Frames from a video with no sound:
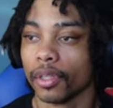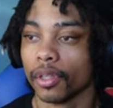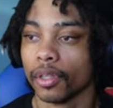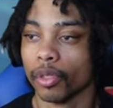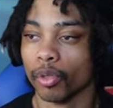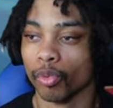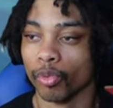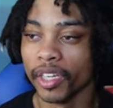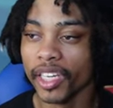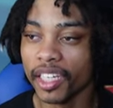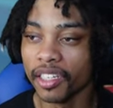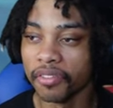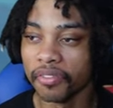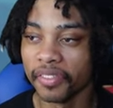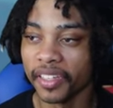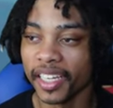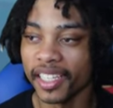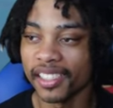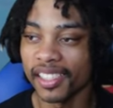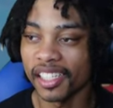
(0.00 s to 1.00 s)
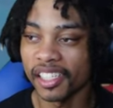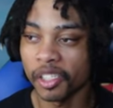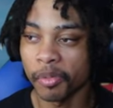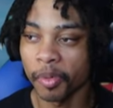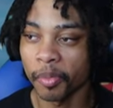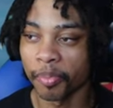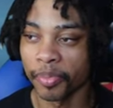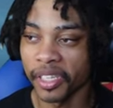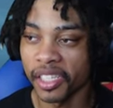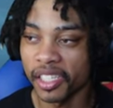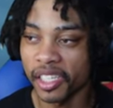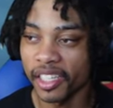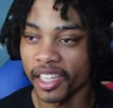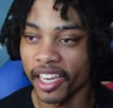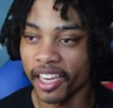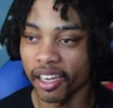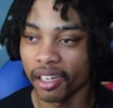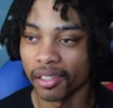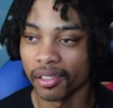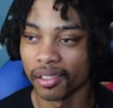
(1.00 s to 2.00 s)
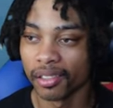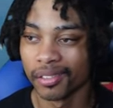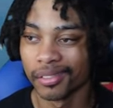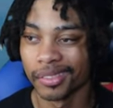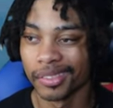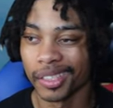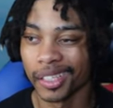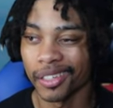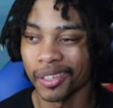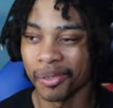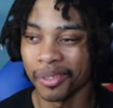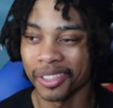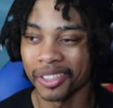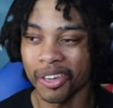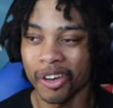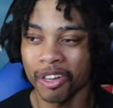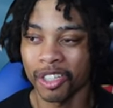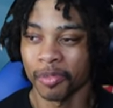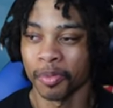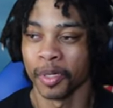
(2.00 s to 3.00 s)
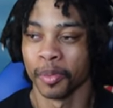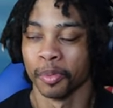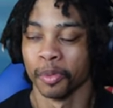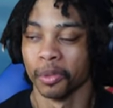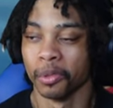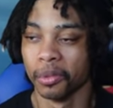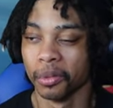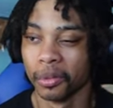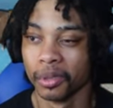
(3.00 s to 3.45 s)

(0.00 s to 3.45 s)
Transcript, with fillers: The reef? Isn't it super busy there? I don't want to talk to people.